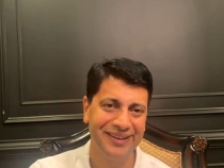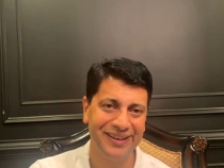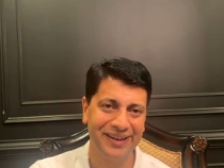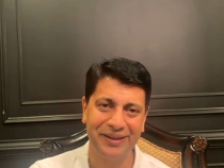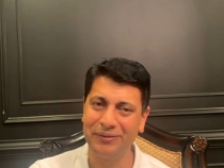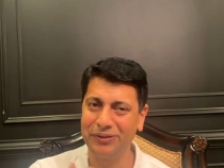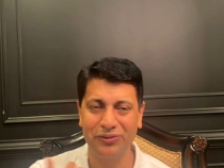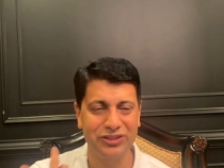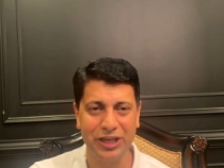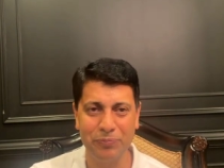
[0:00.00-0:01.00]
uh, you
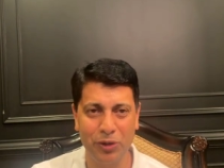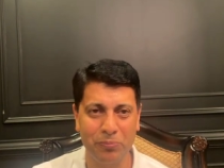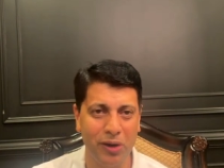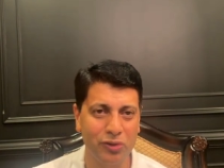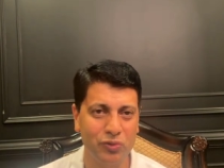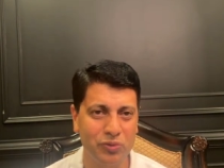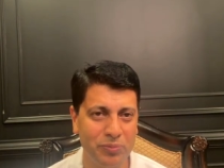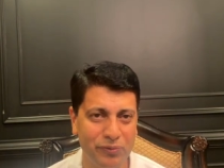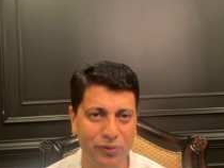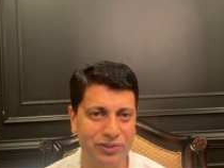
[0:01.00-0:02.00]
know, tape your mouth
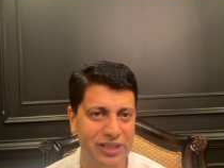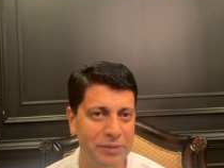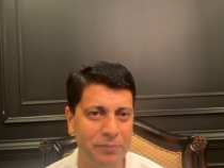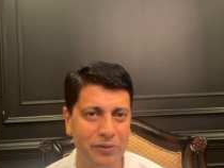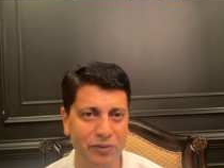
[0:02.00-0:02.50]
before sleeping,